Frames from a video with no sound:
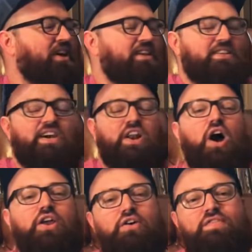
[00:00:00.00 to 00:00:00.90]
It's got an
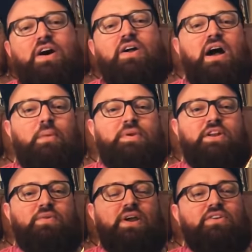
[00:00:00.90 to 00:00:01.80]
audiophile copy
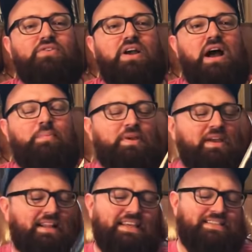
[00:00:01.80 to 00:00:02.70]
and a regular copy,
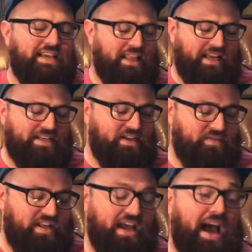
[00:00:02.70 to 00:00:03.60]
and I think it's got like a
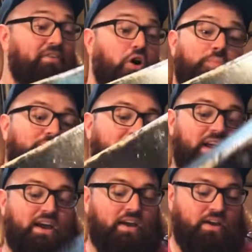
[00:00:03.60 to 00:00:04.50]
DVD. I haven't opened it
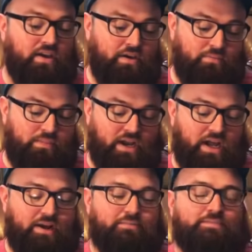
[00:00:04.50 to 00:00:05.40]
yet,
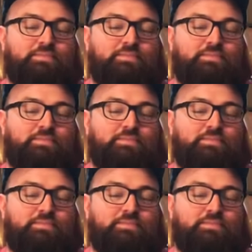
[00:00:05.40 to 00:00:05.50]
but